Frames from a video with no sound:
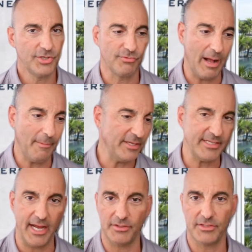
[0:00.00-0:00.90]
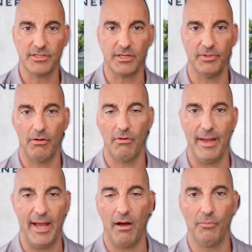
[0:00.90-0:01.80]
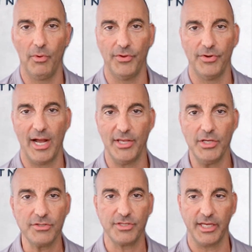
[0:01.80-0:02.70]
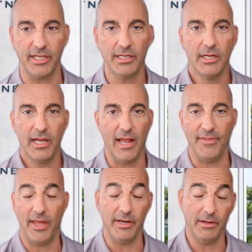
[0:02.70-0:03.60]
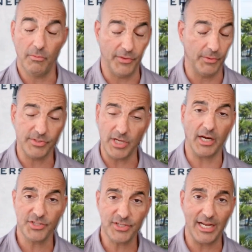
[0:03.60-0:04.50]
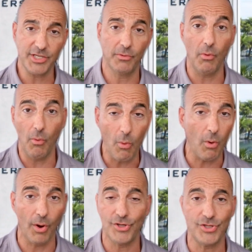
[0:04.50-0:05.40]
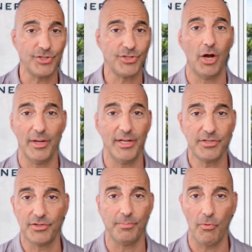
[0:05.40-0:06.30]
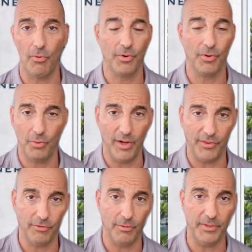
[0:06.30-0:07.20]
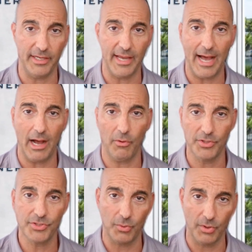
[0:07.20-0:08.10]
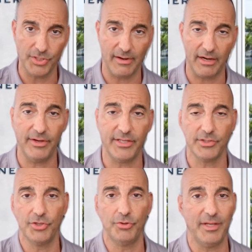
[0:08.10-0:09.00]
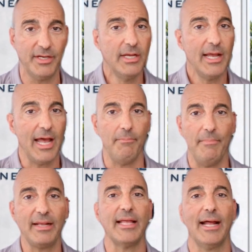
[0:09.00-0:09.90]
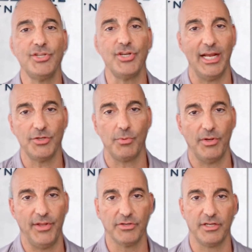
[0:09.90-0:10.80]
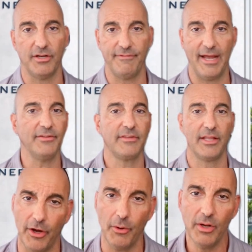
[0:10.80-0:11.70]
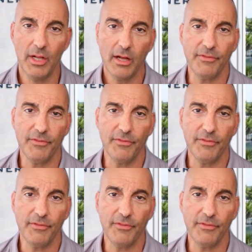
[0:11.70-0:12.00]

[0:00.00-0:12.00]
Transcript: drop it down to some low amount when they're not using it, and then whether it's on a schedule or just go into the portal, whether it be ours or directly into Lumen, and make that change when there's an event. So